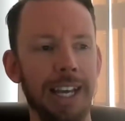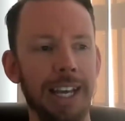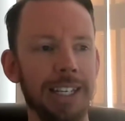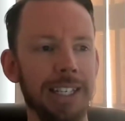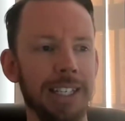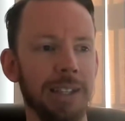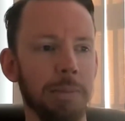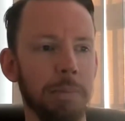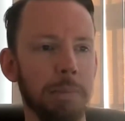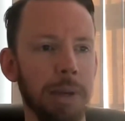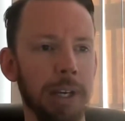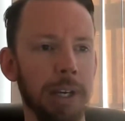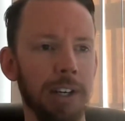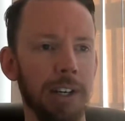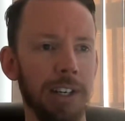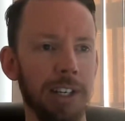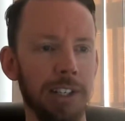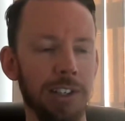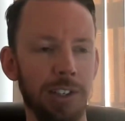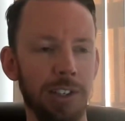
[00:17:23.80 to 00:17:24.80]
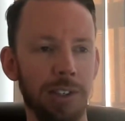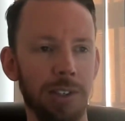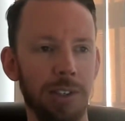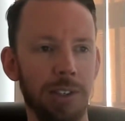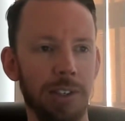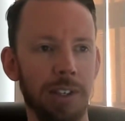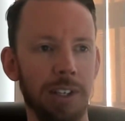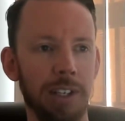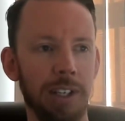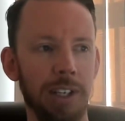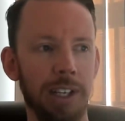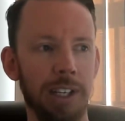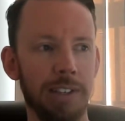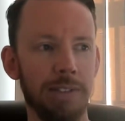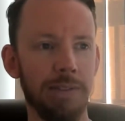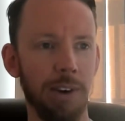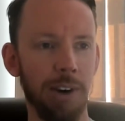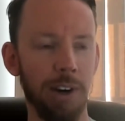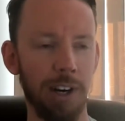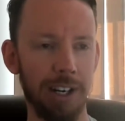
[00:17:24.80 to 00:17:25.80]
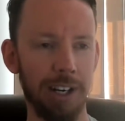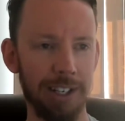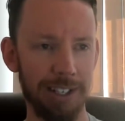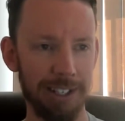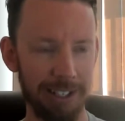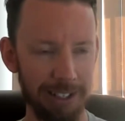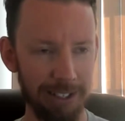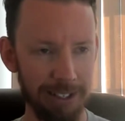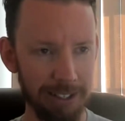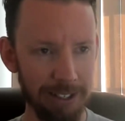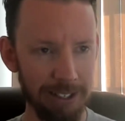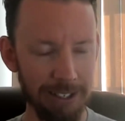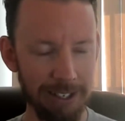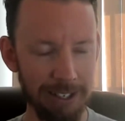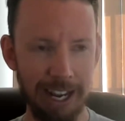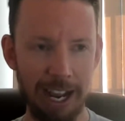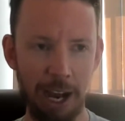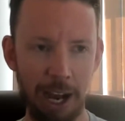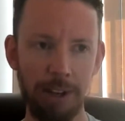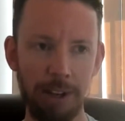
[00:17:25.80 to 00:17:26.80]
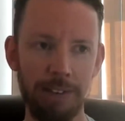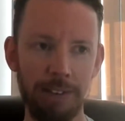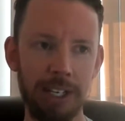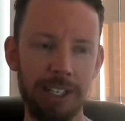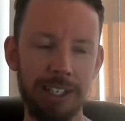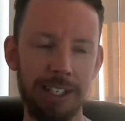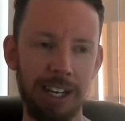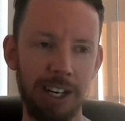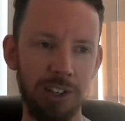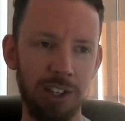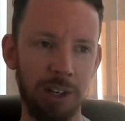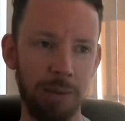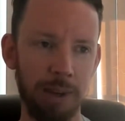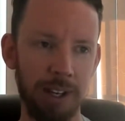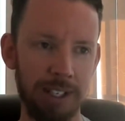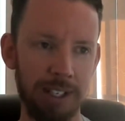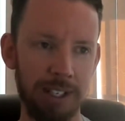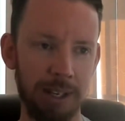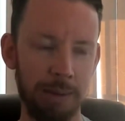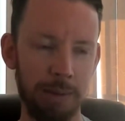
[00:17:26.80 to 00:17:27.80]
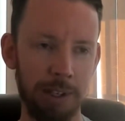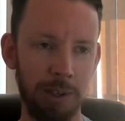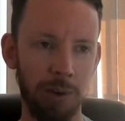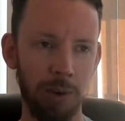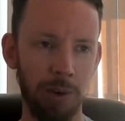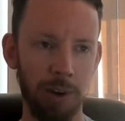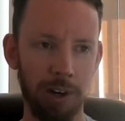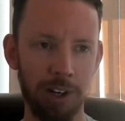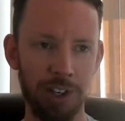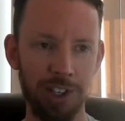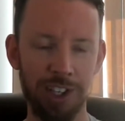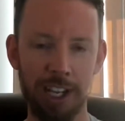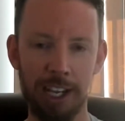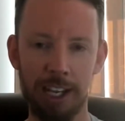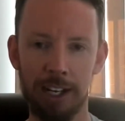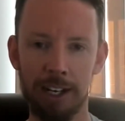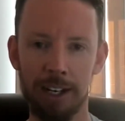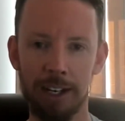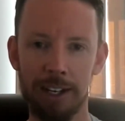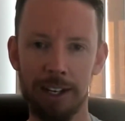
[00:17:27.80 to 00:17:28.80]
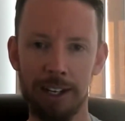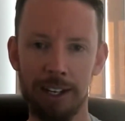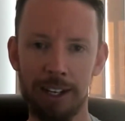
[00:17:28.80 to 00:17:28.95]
that's the bigger issue as far as how do you have a discussion about something you don't understand?